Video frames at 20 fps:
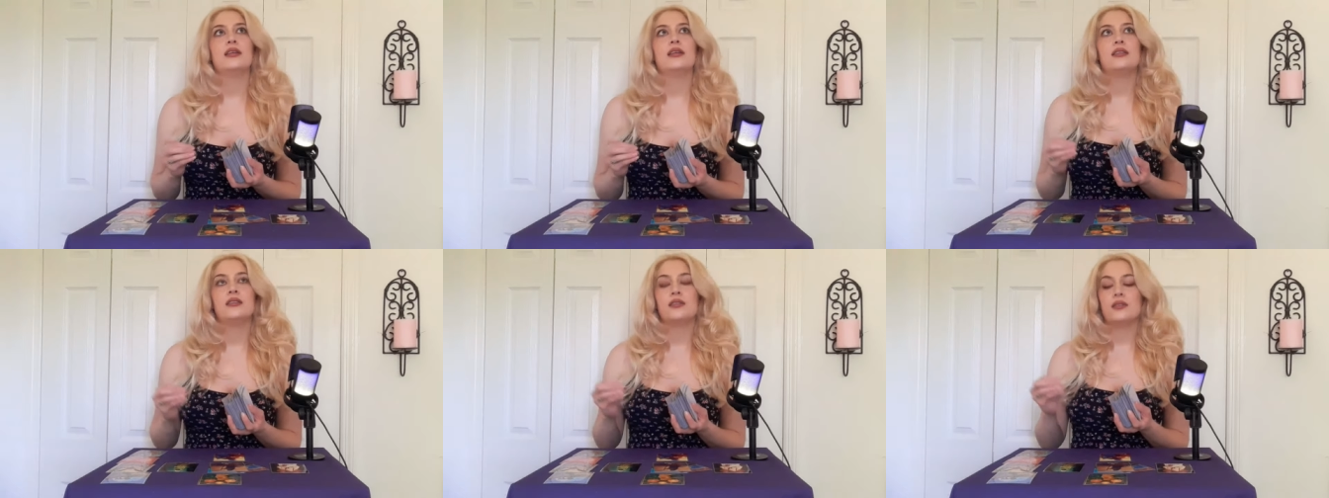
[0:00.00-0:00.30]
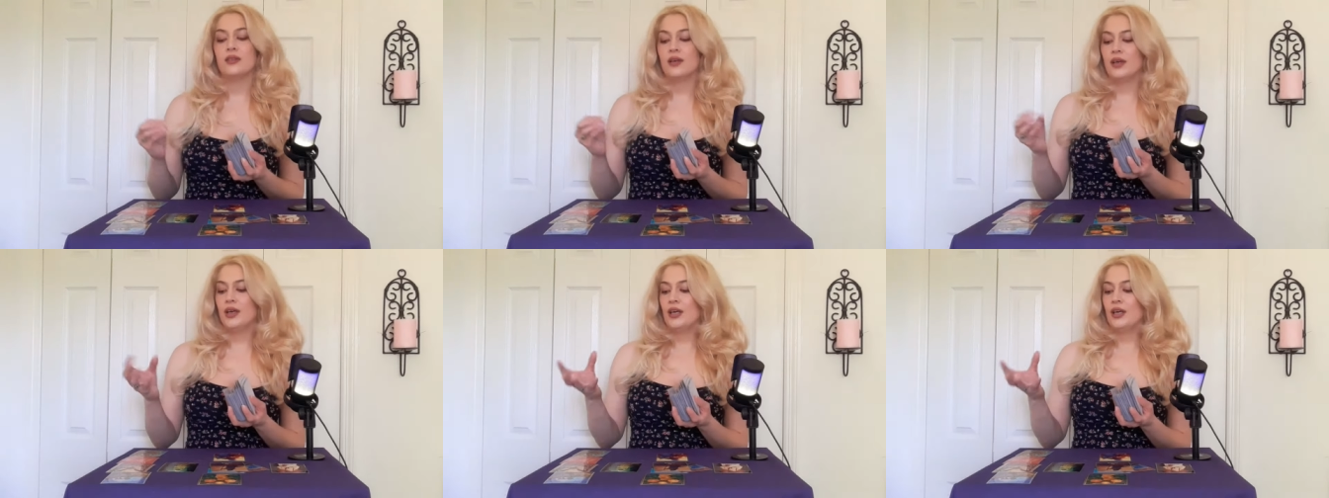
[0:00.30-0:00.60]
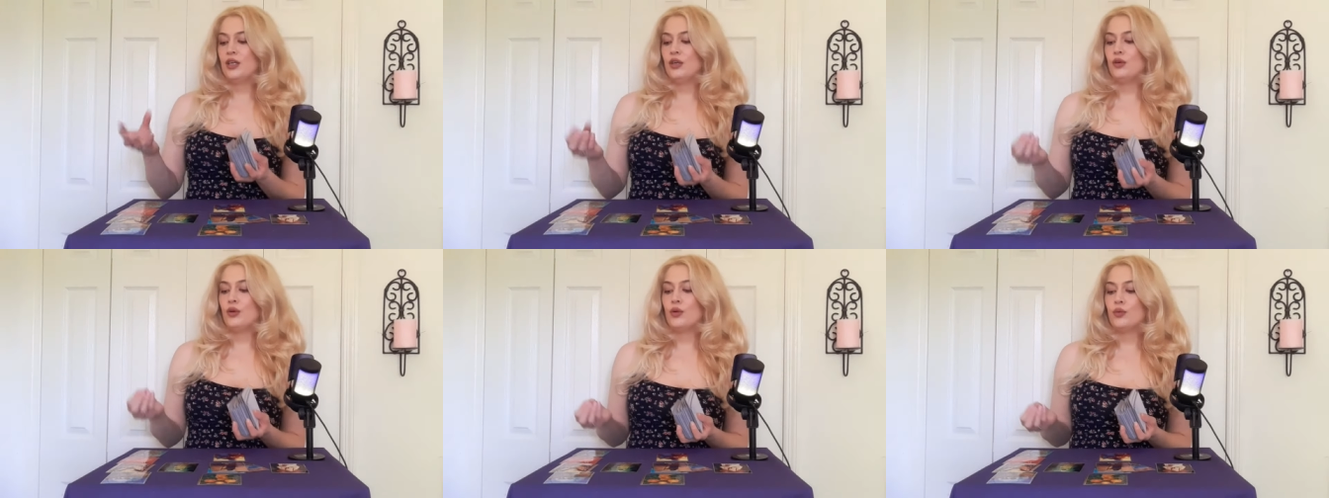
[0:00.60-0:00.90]
It's,
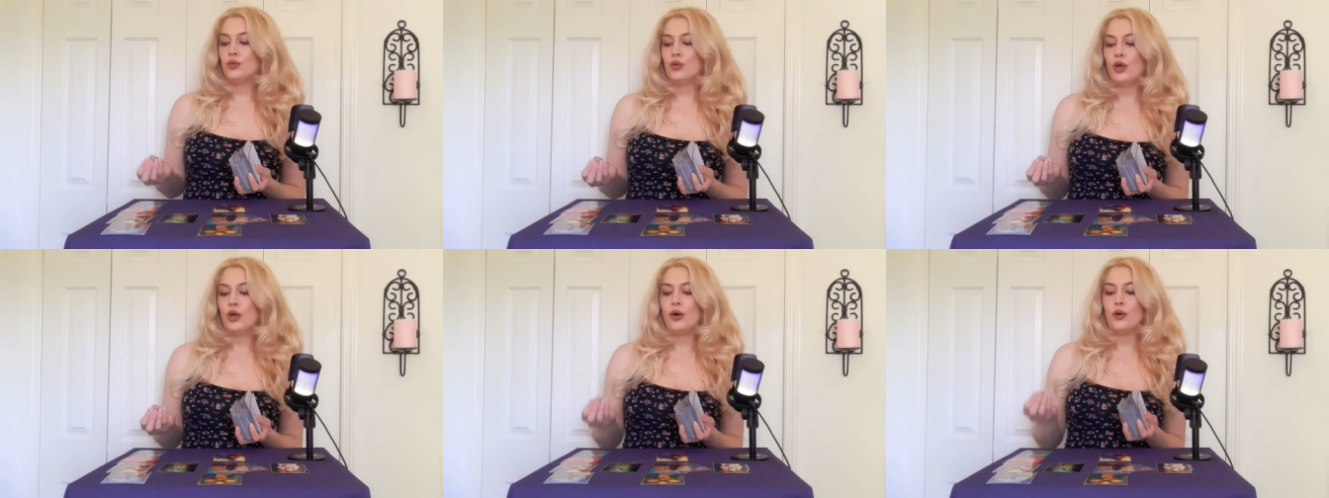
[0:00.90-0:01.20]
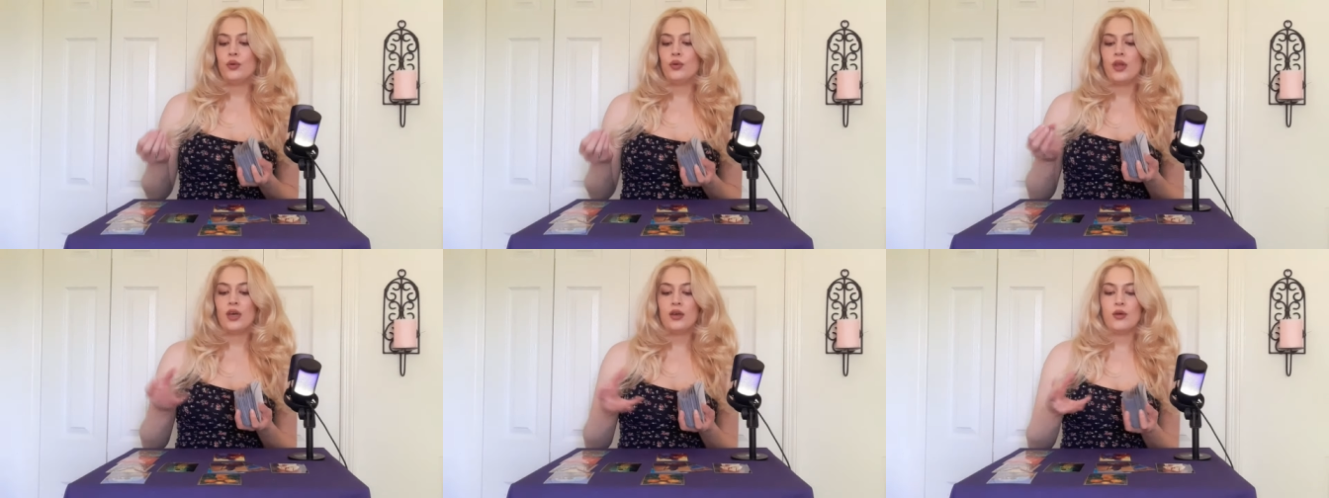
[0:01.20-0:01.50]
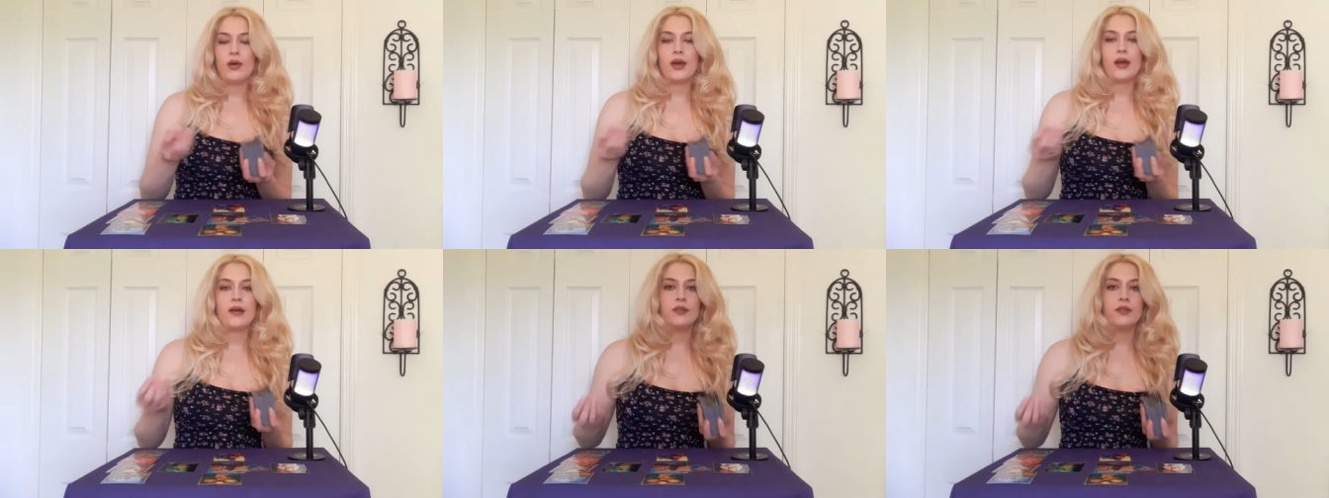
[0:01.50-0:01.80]
you don't know that
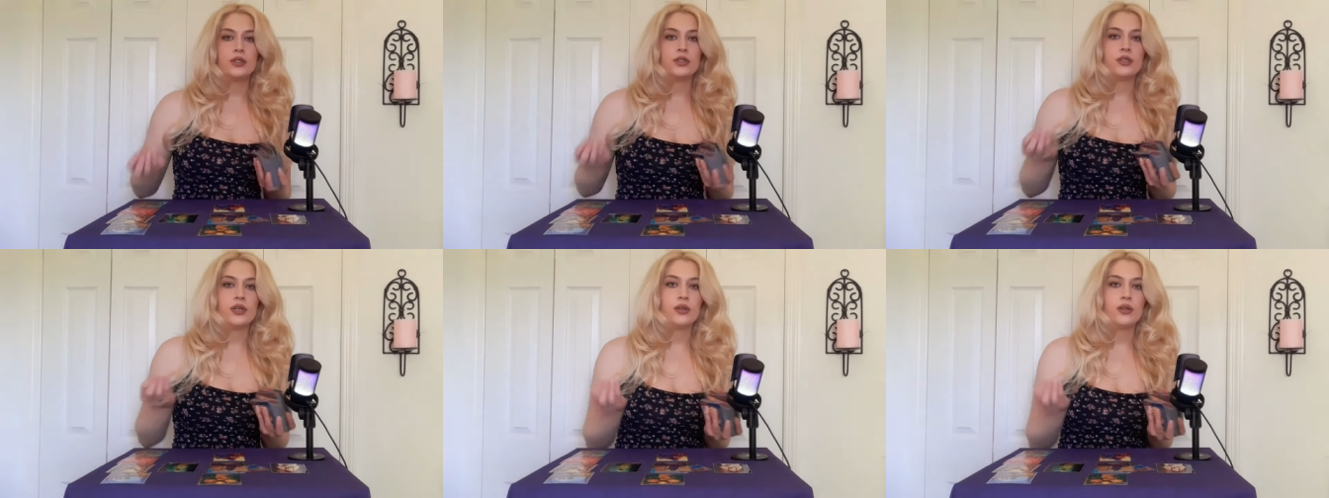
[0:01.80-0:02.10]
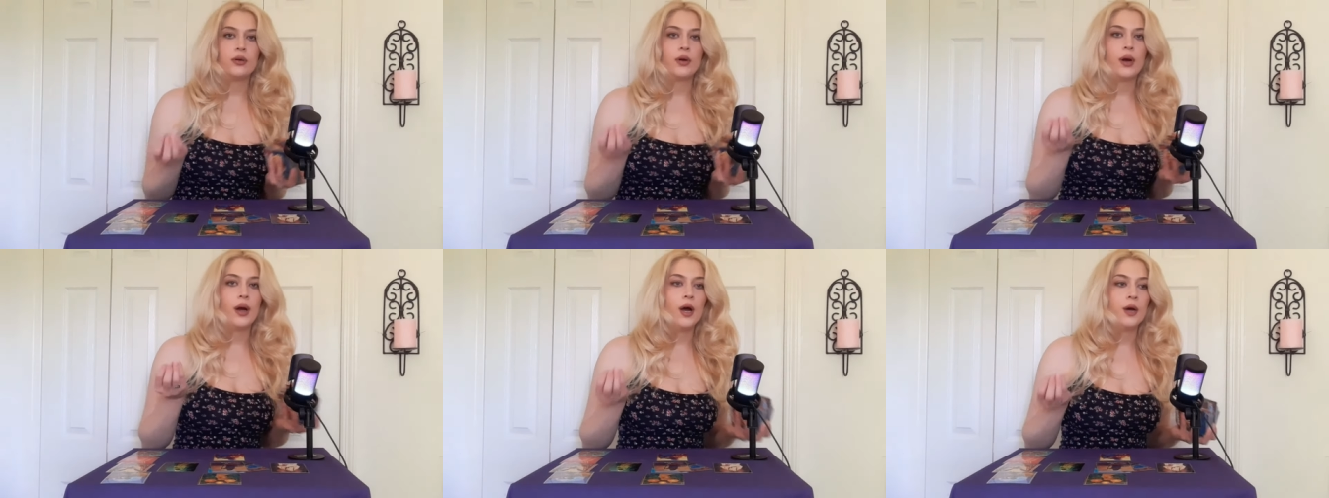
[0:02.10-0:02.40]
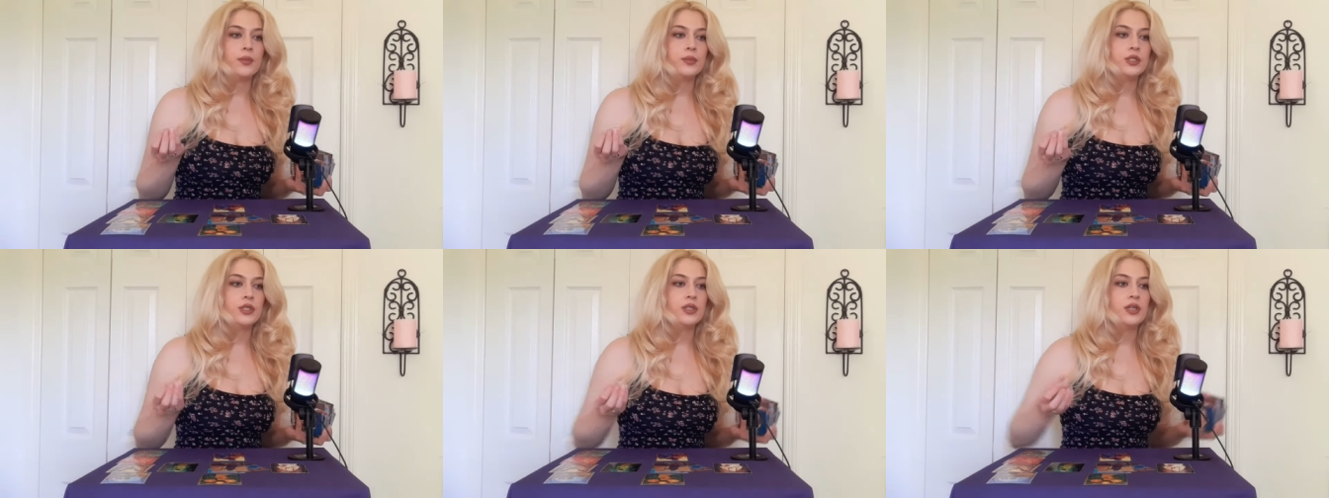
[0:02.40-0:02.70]
you have this other
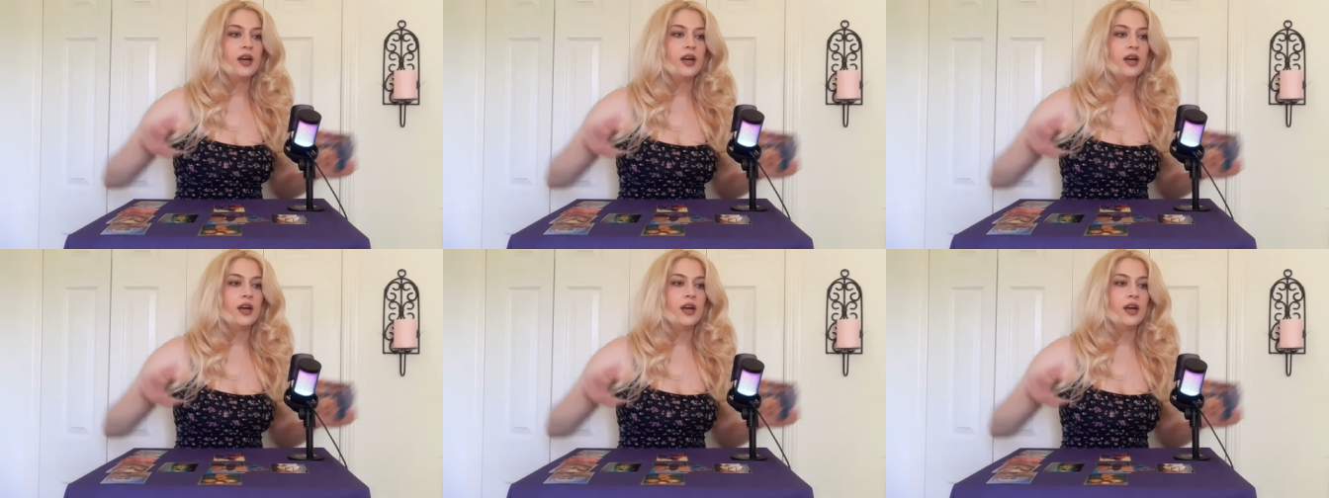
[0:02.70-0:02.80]
option